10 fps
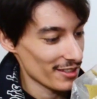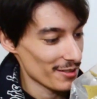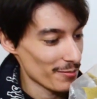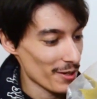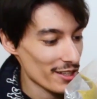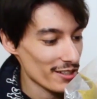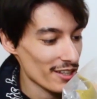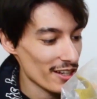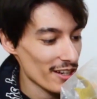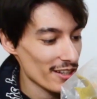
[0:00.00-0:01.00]
the
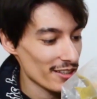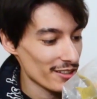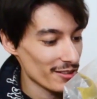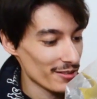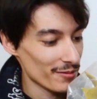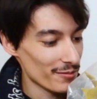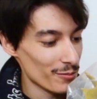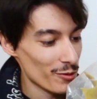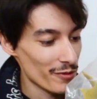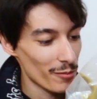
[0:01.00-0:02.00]
Bandai
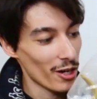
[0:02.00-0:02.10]
Movie